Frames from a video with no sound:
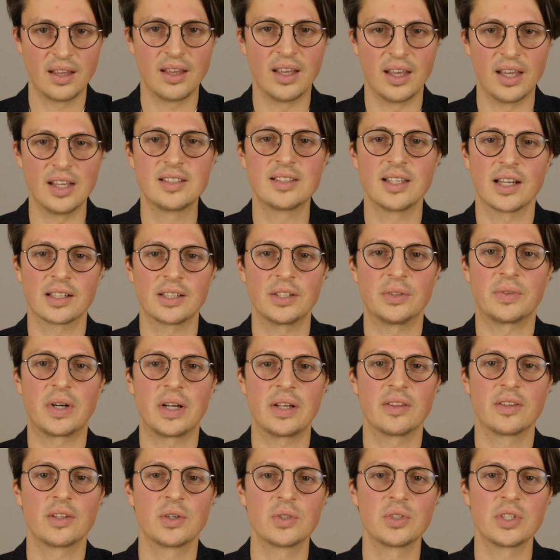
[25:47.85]
Exactly
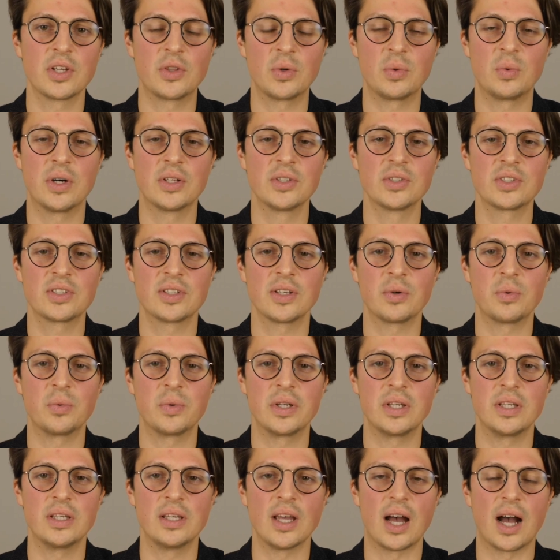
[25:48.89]
right. Those are the ones that
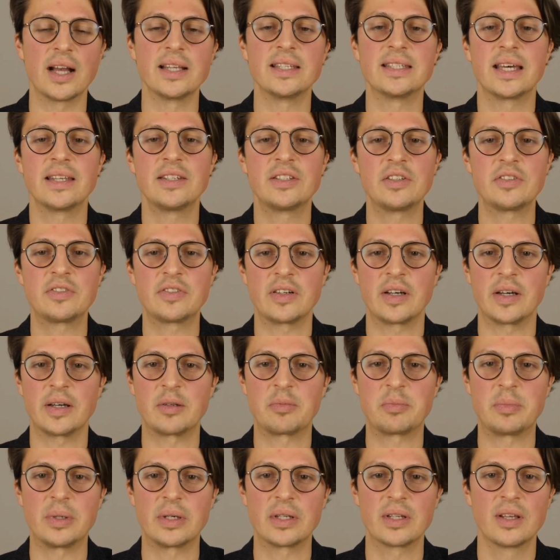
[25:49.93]
we
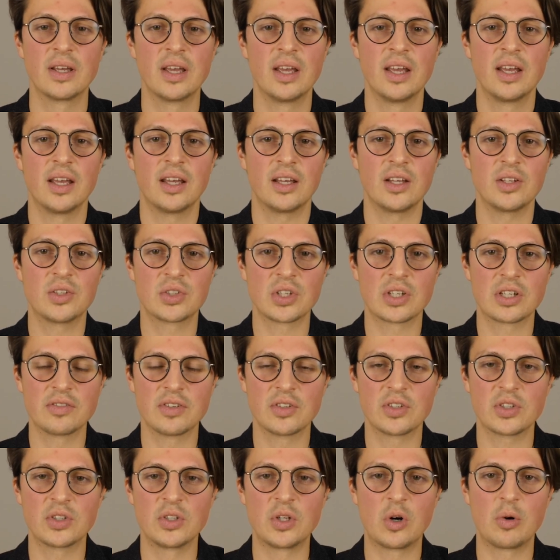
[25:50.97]
identified, but it's sort of
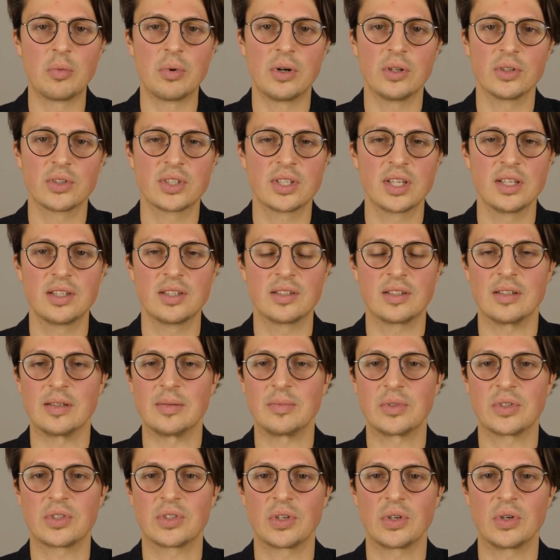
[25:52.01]
a snowball
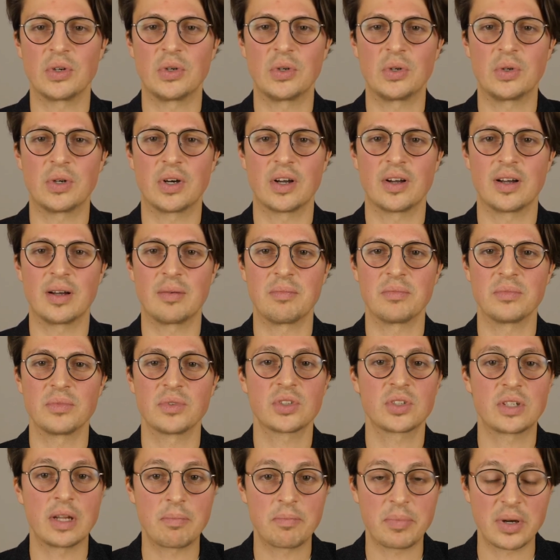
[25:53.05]
system. So
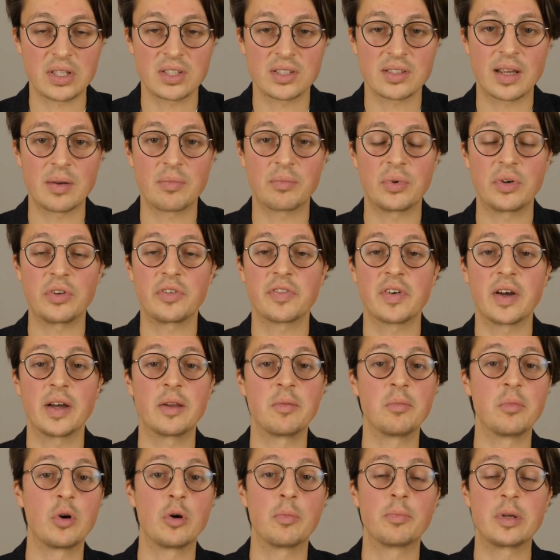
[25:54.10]
step by step, we
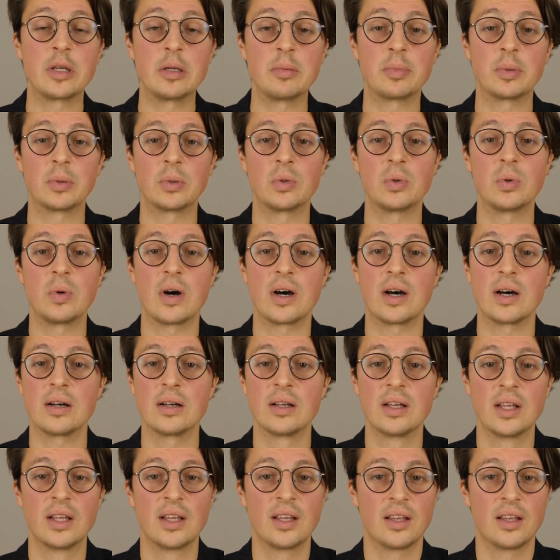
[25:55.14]
find more people who are